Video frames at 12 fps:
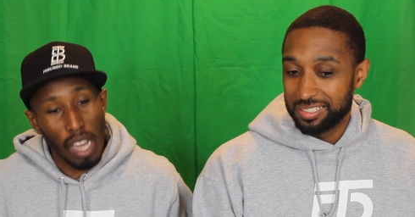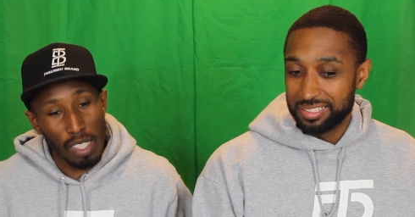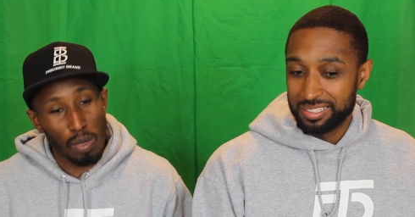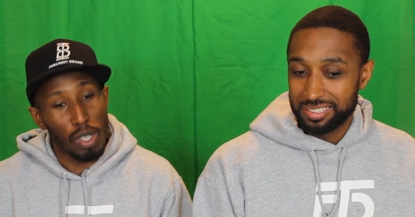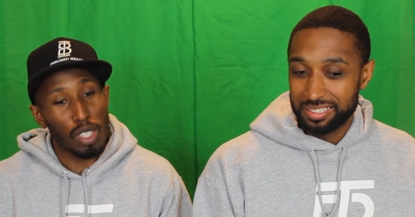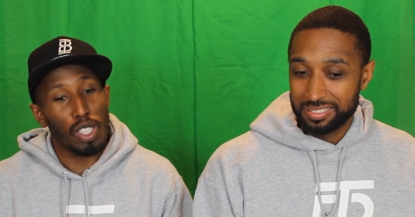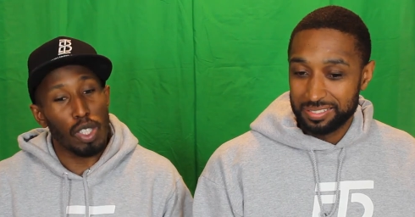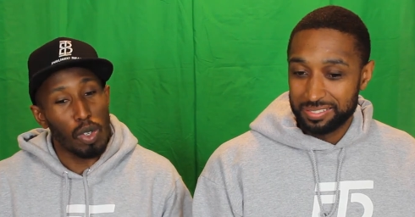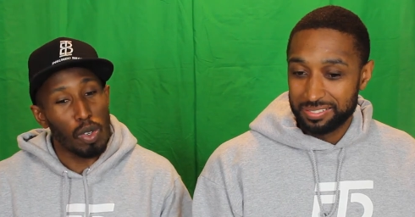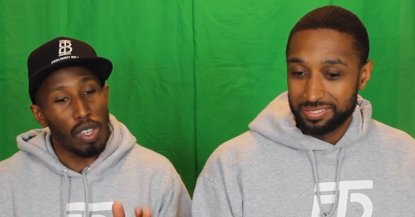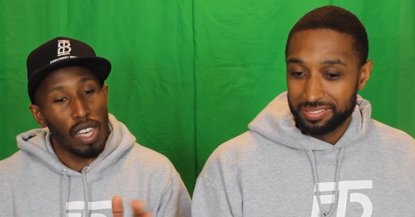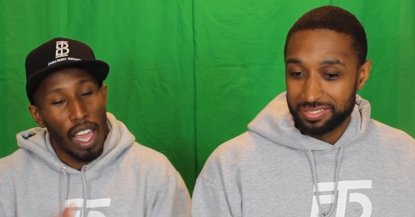Speaker 1: I just want to see
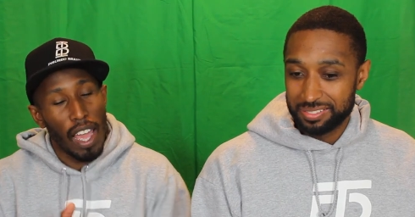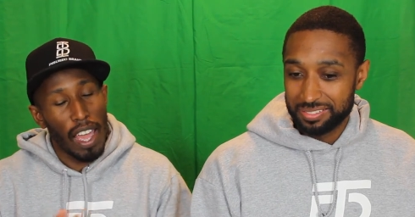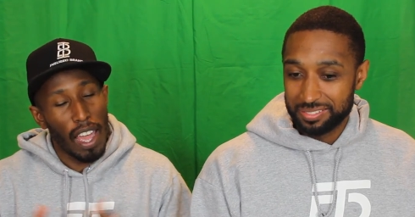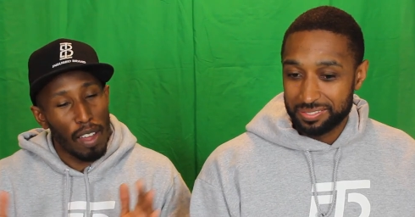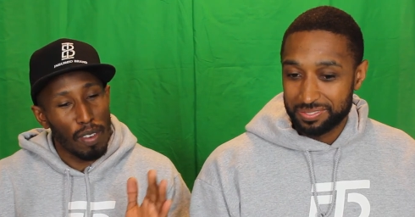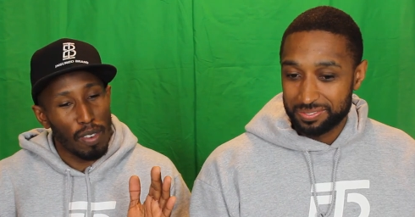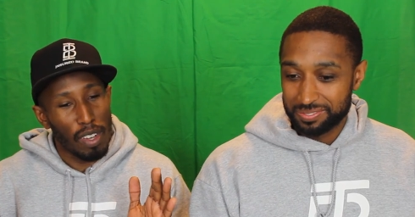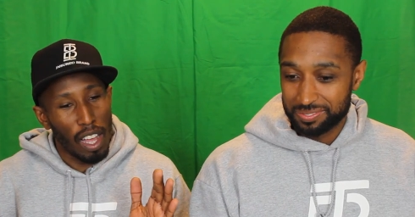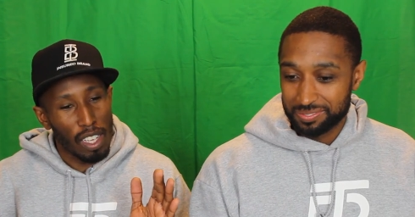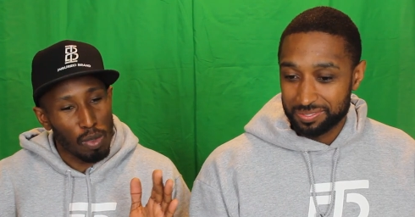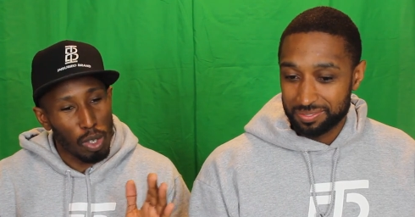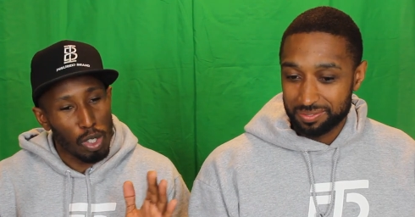you not have. I
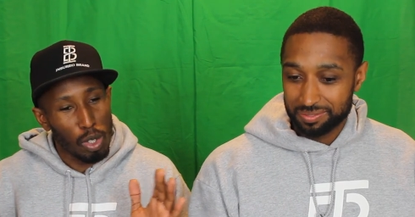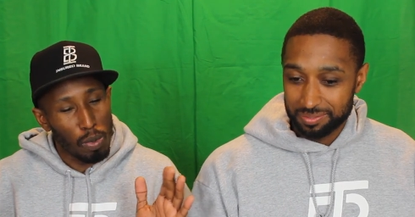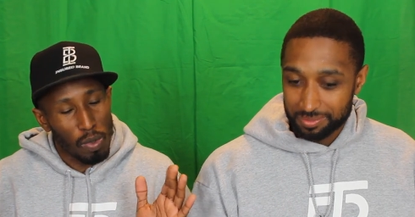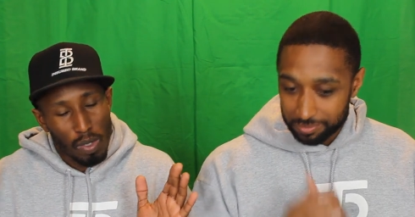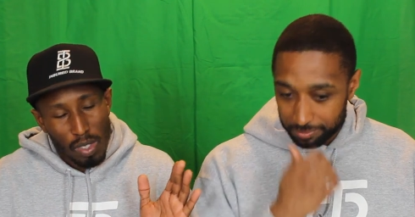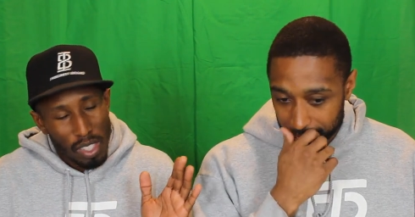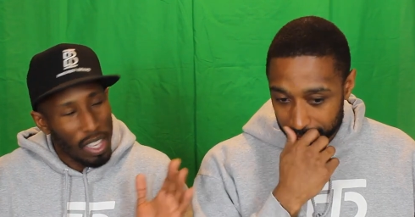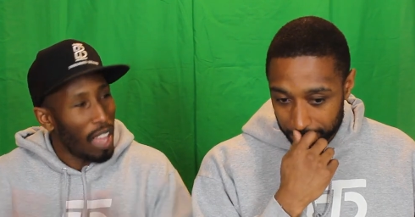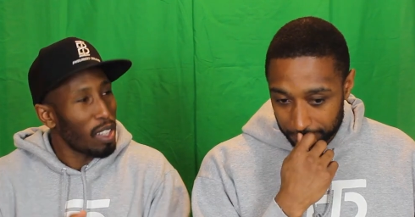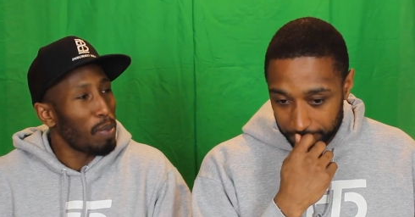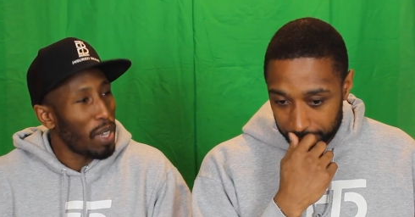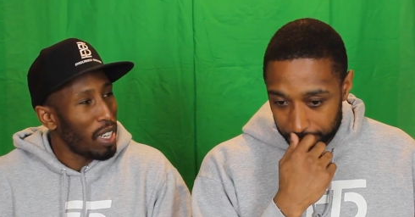just want you not
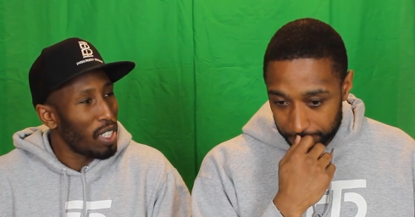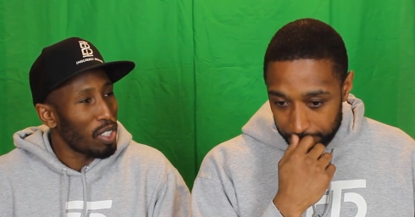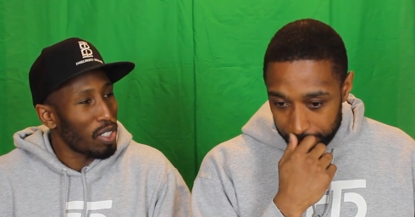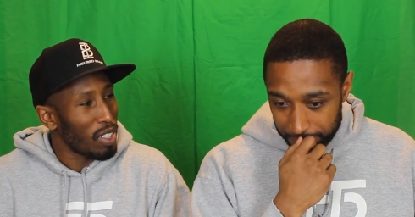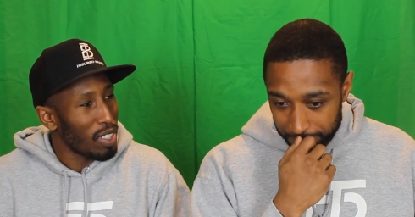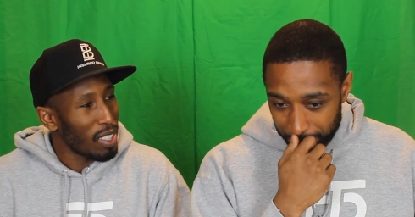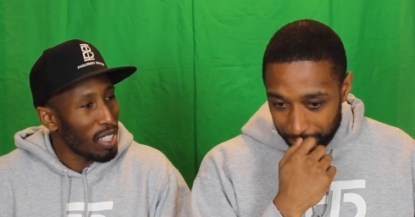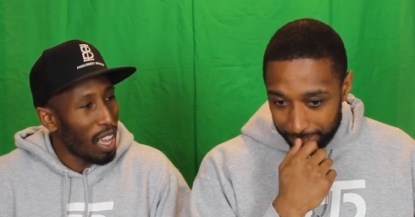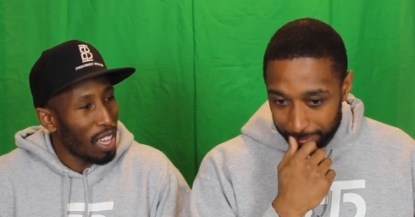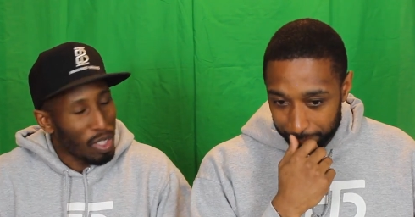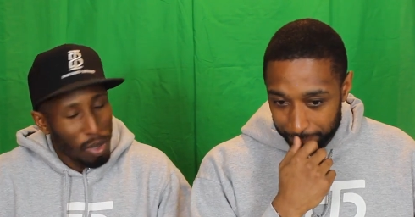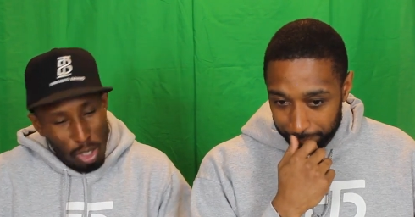to be injured. Right. I
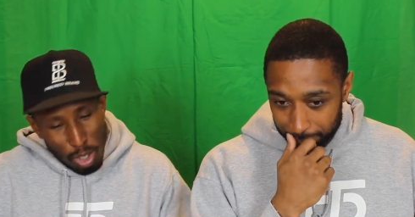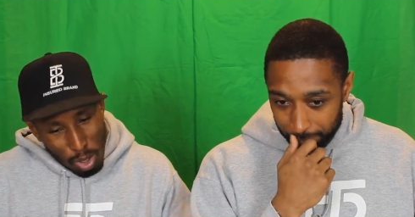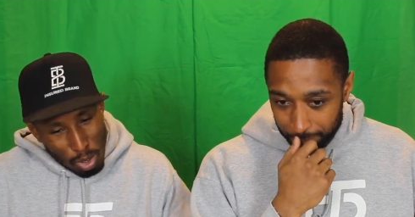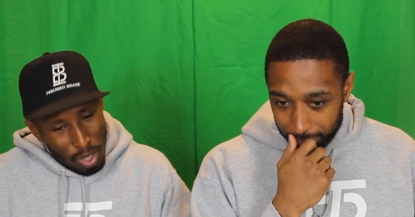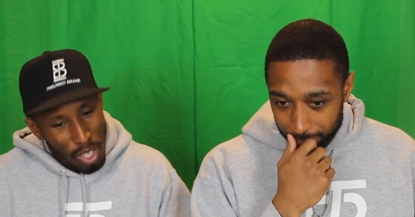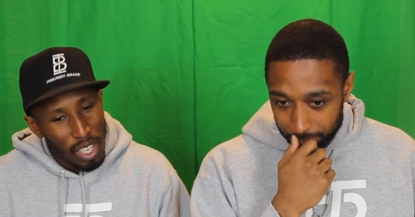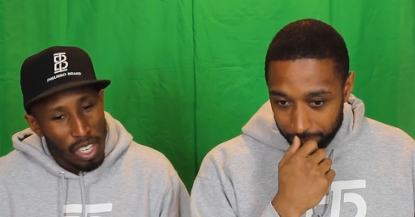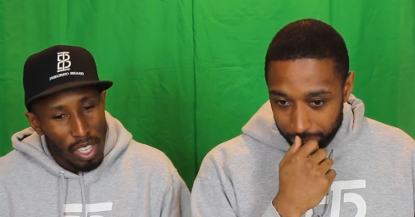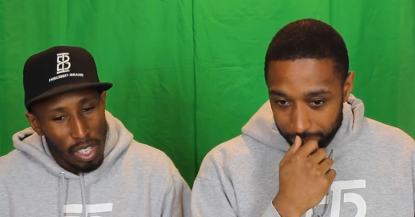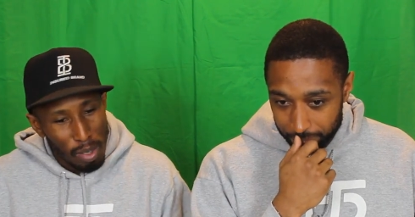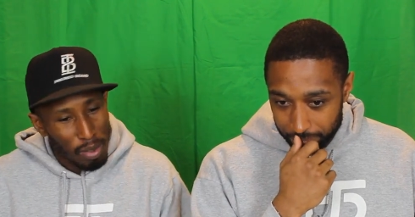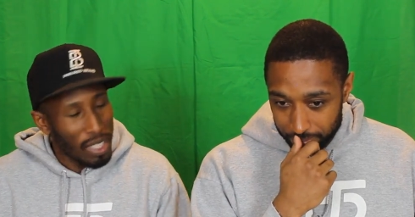just want you to, you know,
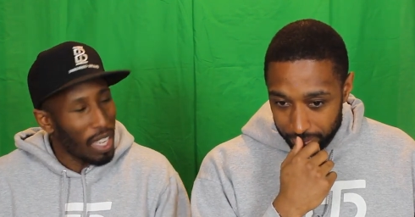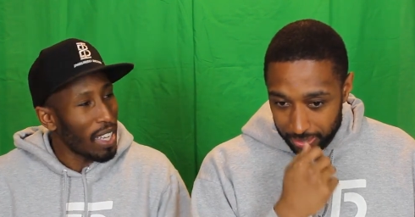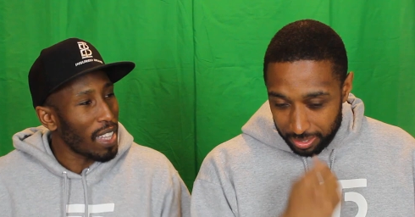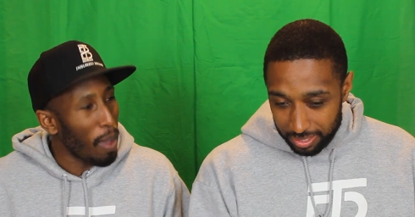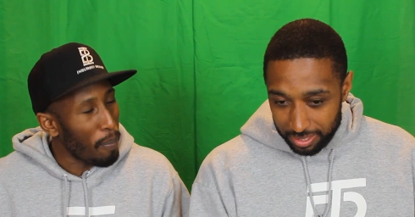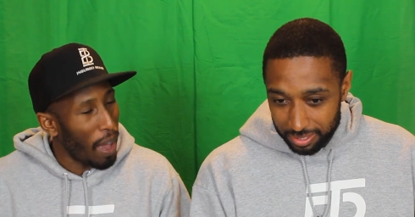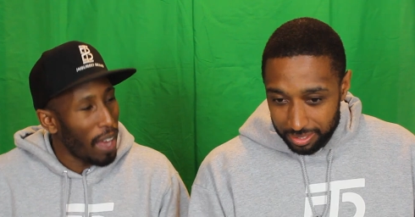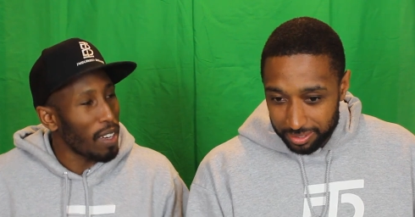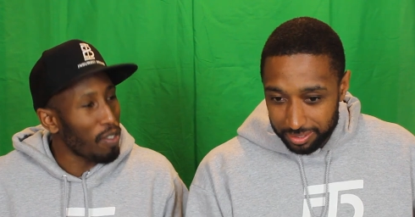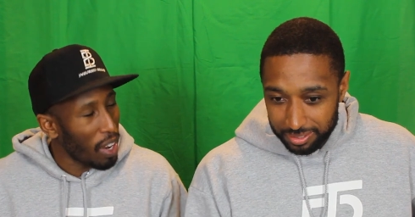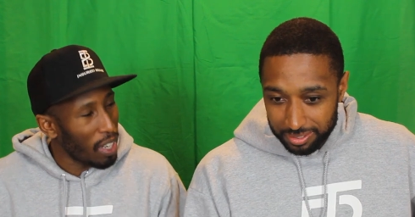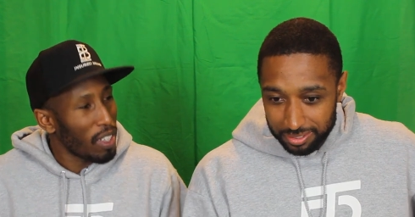what I'm saying, get that body
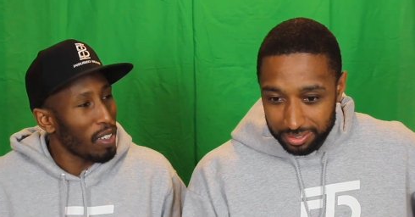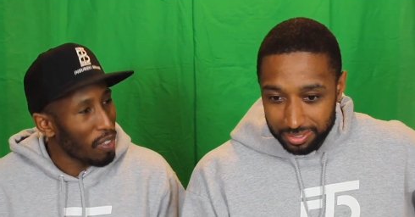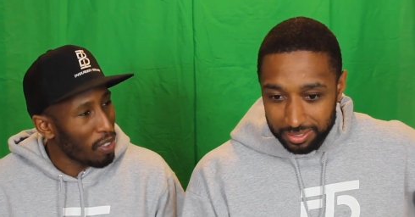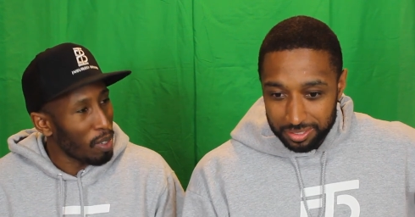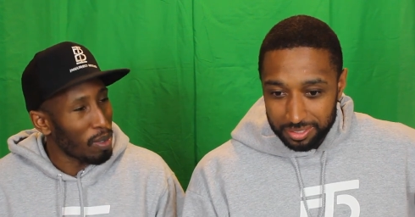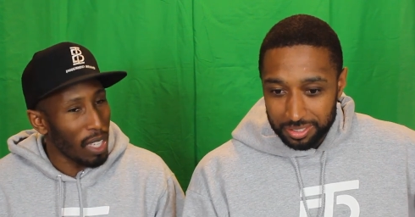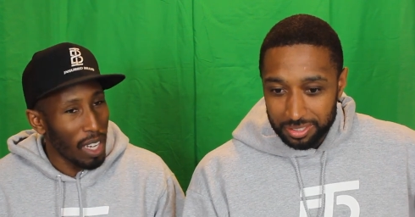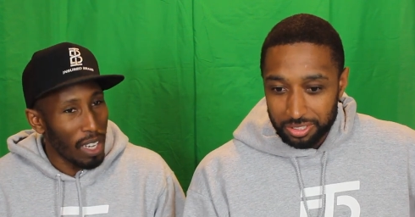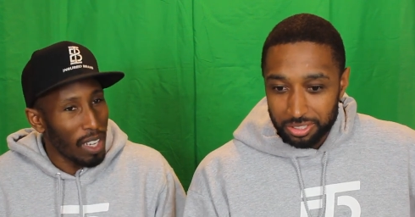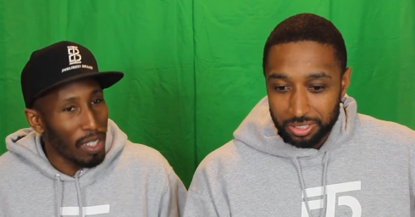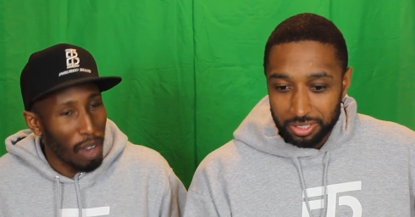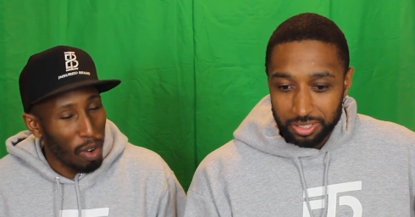ready. You know, what I'm
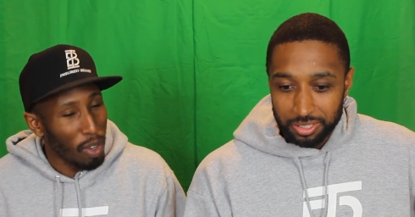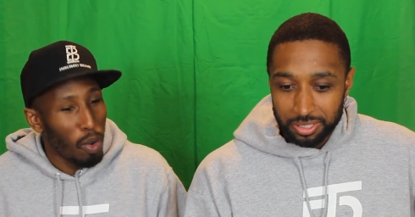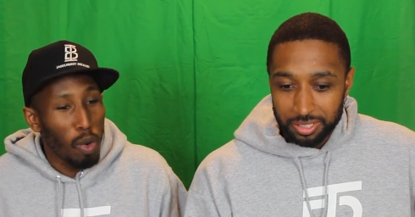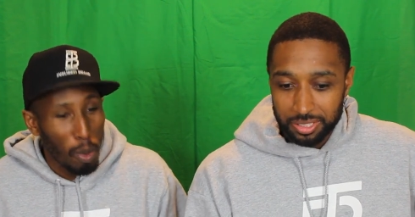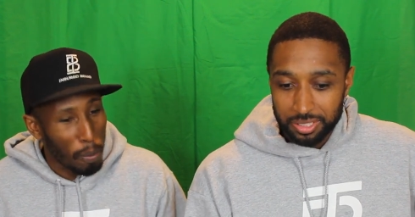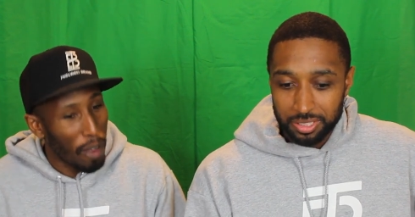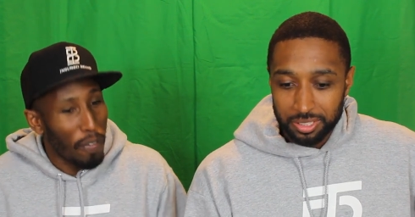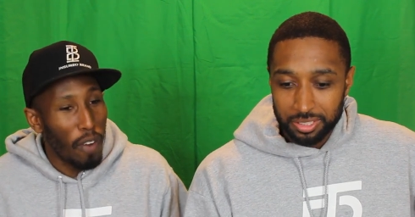saying, I don't care who you play